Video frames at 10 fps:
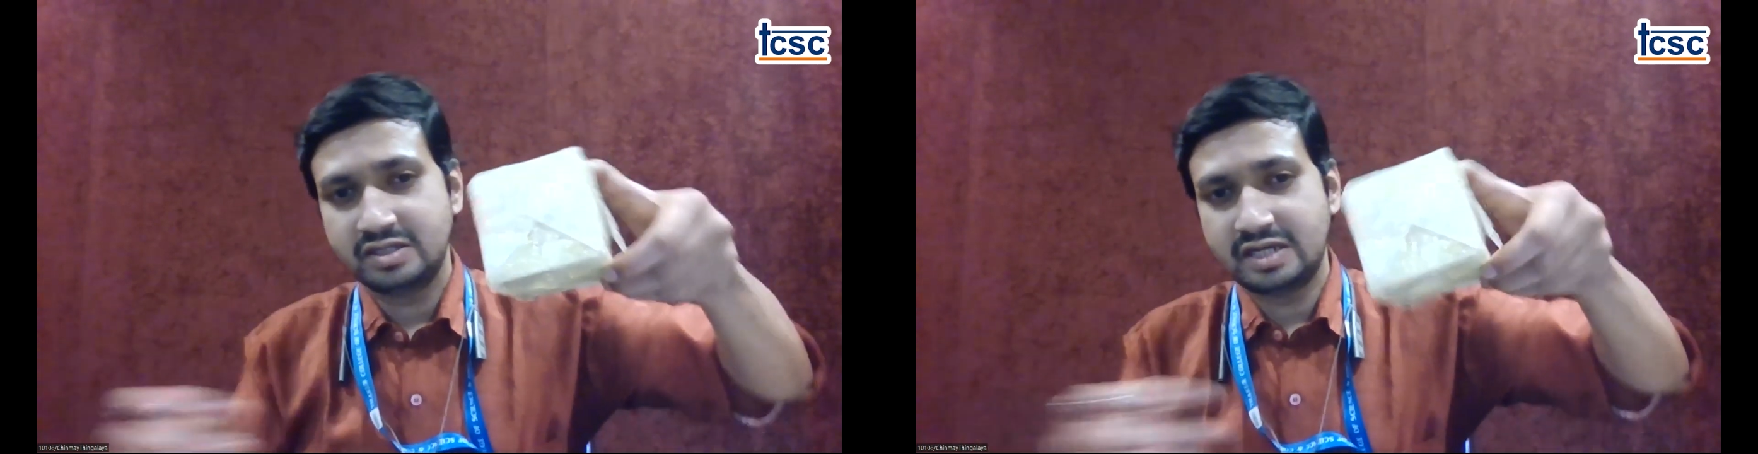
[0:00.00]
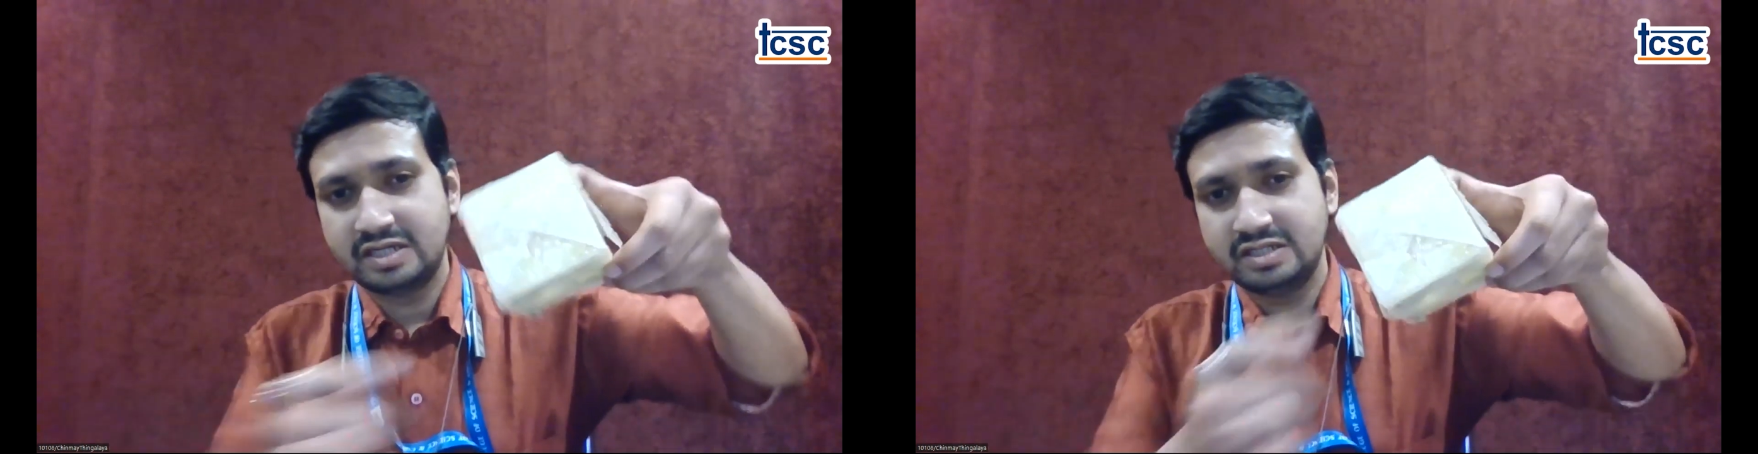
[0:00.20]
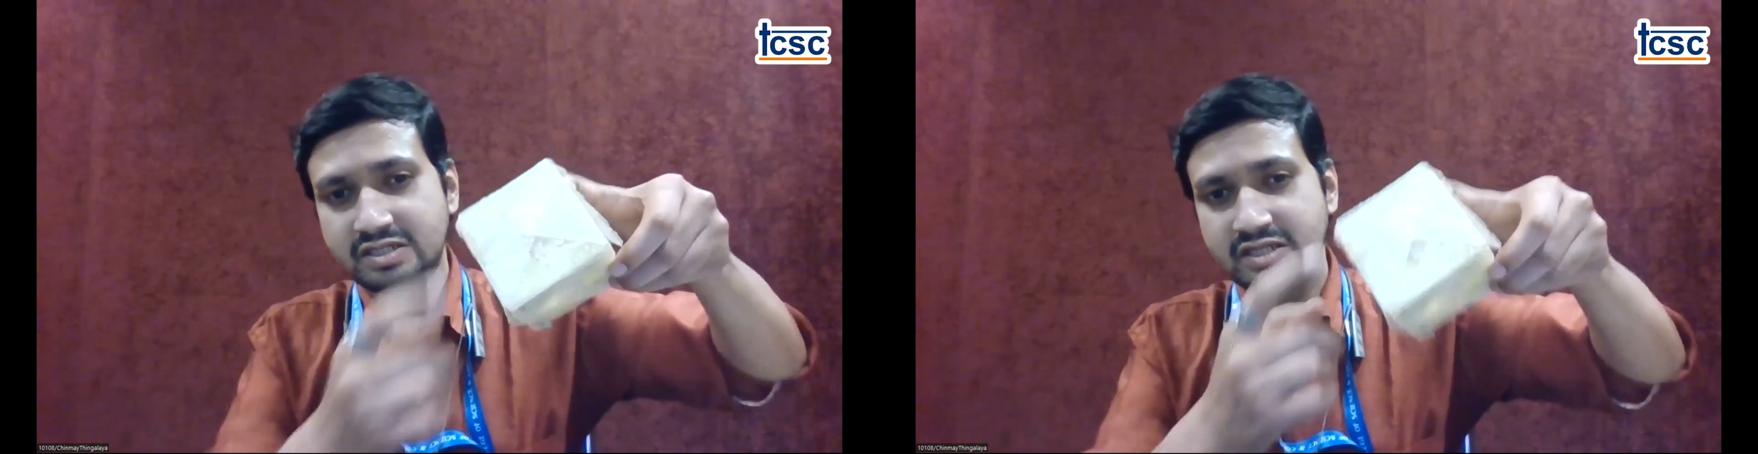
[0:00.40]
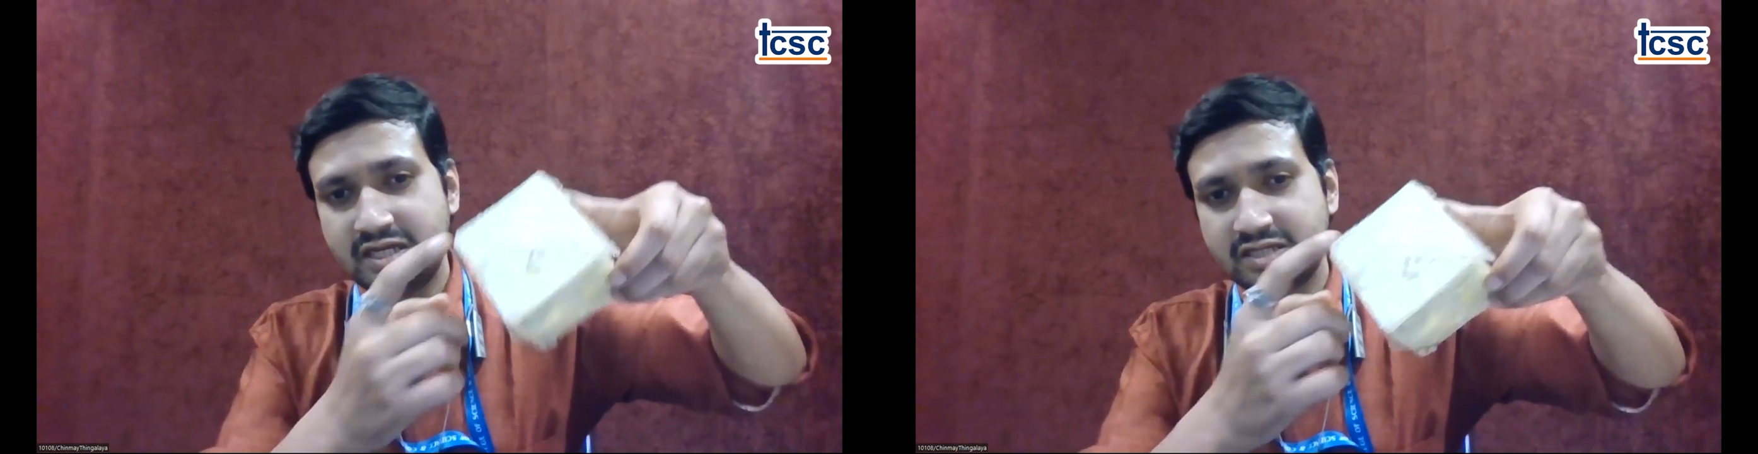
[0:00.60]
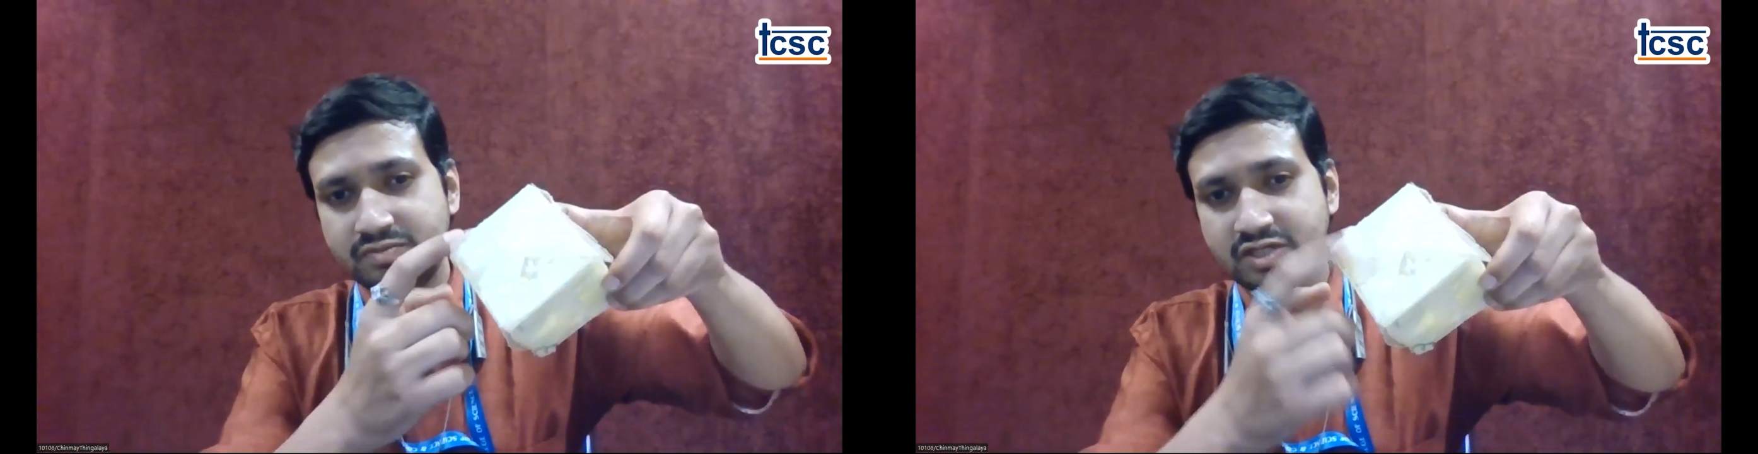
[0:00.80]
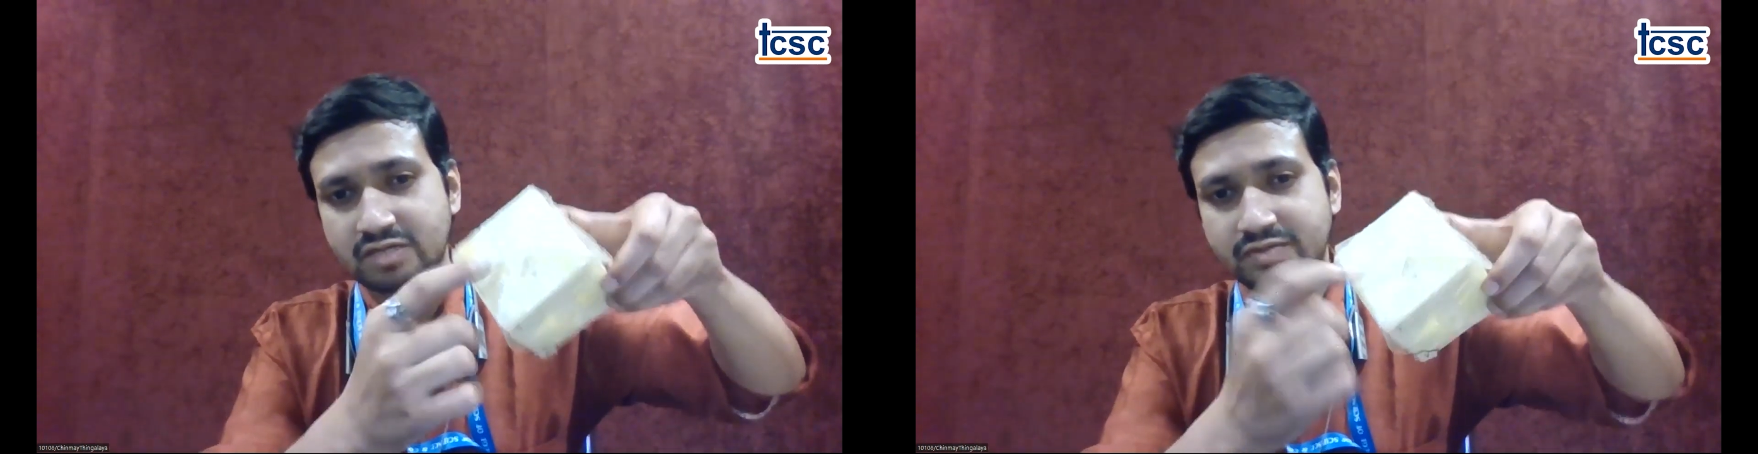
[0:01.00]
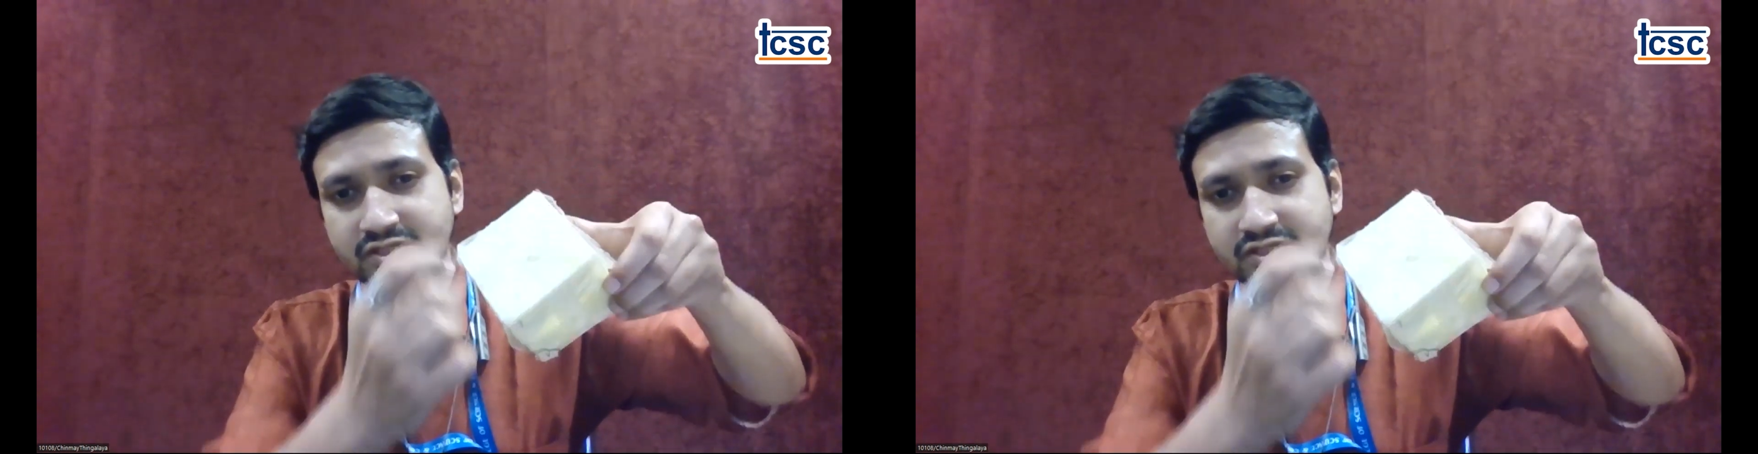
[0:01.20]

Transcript: that these are the atoms that are